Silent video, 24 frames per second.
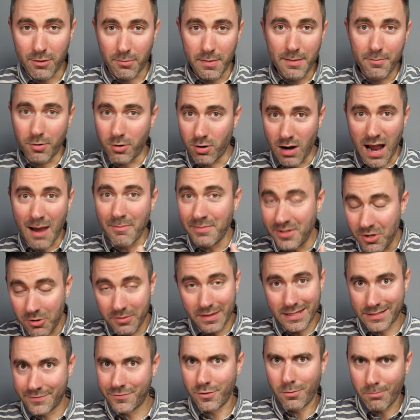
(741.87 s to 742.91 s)
remember, I'm doing
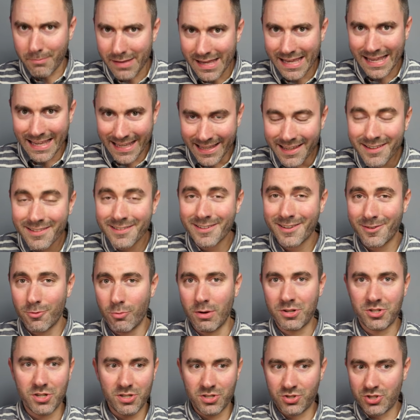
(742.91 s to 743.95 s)
this for me,
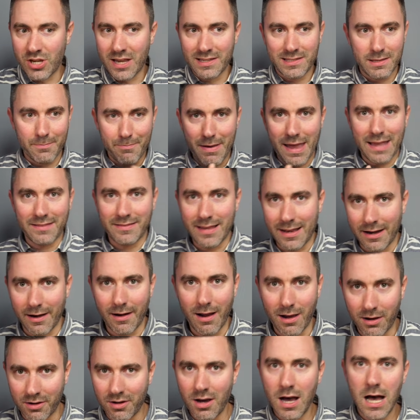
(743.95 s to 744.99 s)
which is
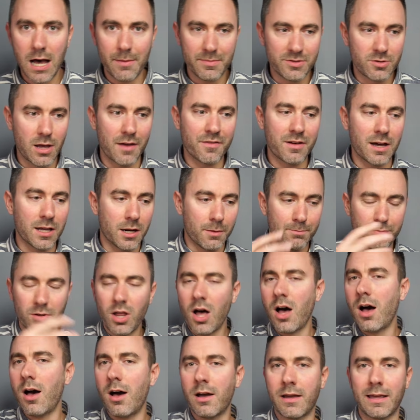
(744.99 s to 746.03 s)
jasonpantana.com. So I've got a
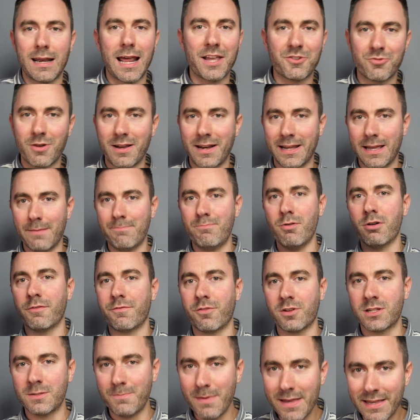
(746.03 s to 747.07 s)
blog and I try to get booked
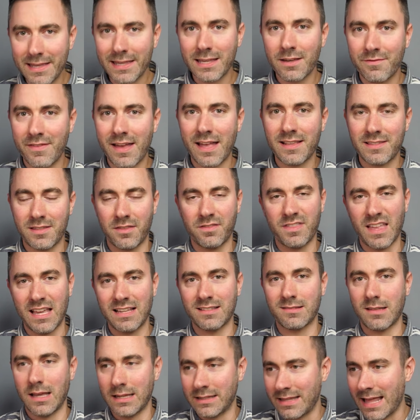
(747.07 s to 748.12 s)
for speaking events and
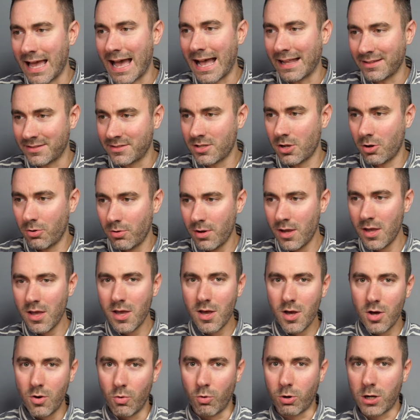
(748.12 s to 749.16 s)
things like that. So
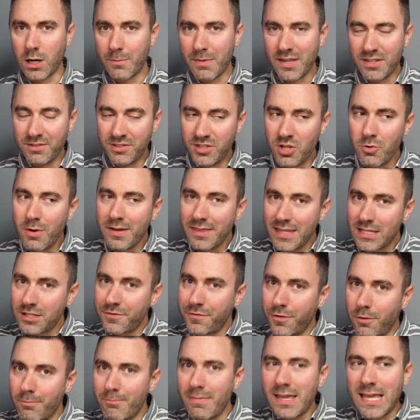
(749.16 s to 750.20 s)
we're going to be doing this
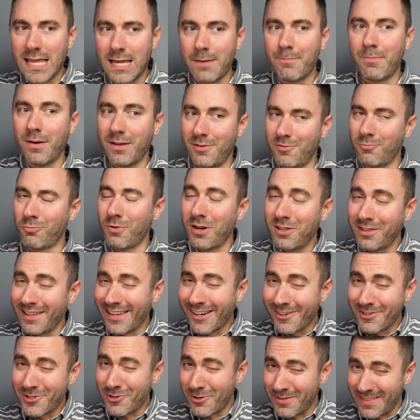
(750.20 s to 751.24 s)
for me, but really
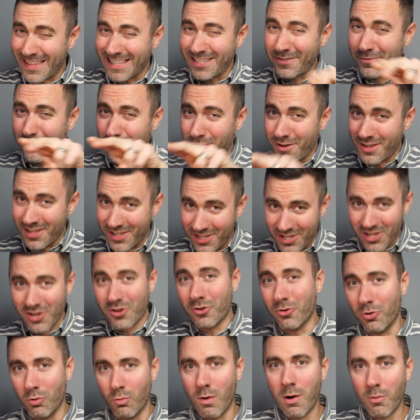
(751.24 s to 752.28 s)
you're doing this for
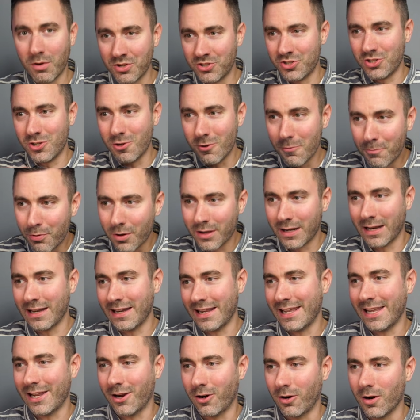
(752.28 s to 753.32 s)
you. What would you put in
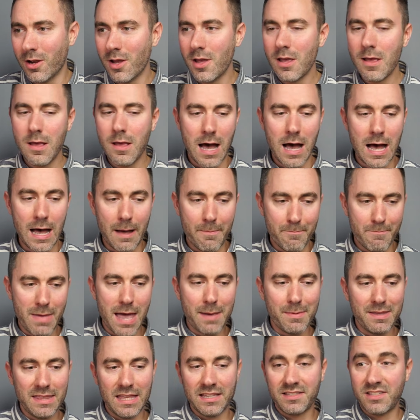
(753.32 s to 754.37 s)
here?
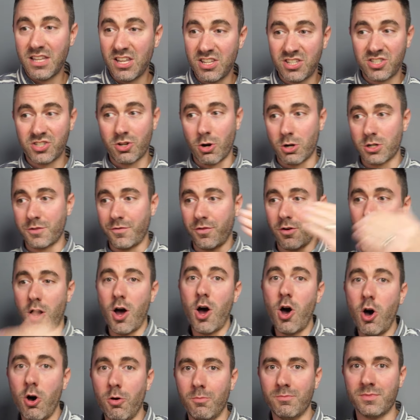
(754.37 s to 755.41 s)
Maybe this is search for
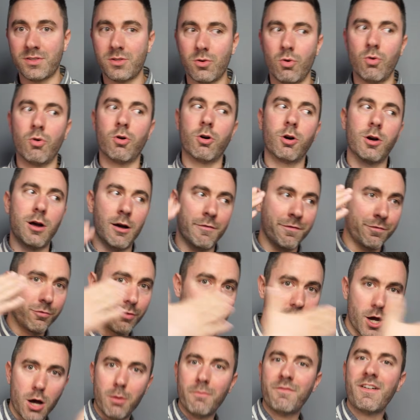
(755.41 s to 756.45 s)
homes or a
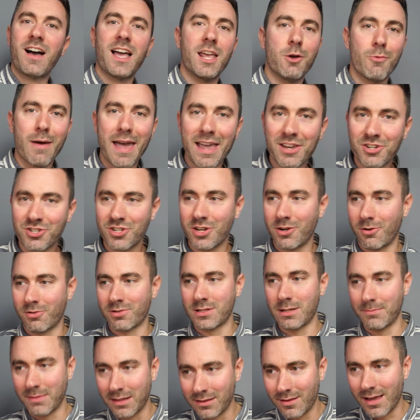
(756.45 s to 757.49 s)
free home valuation or
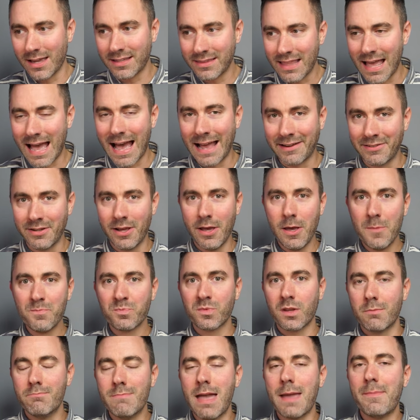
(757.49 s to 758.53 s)
something like that.
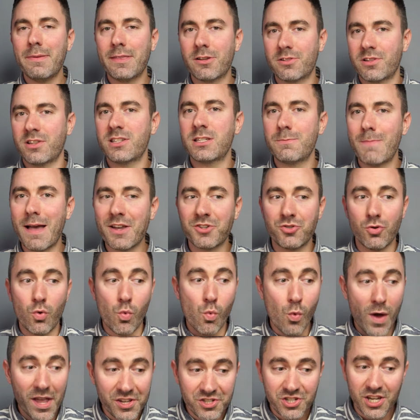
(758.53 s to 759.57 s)
Maybe there's a special
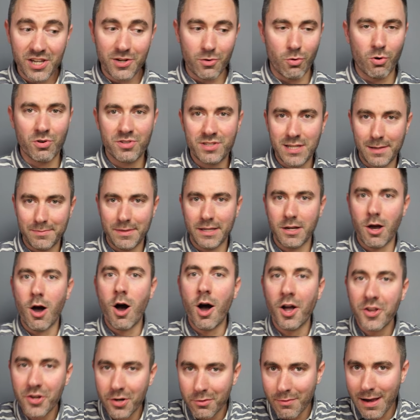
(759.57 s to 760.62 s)
widget or something
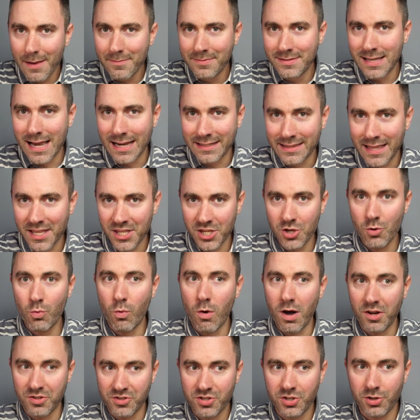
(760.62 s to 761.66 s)
on your website that you
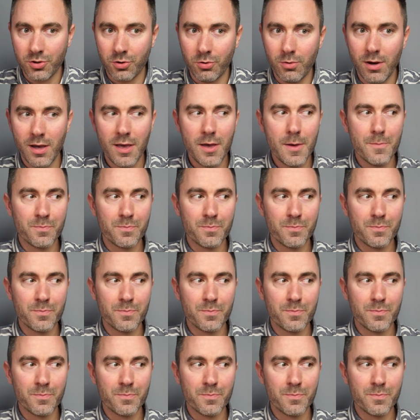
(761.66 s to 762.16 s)
want to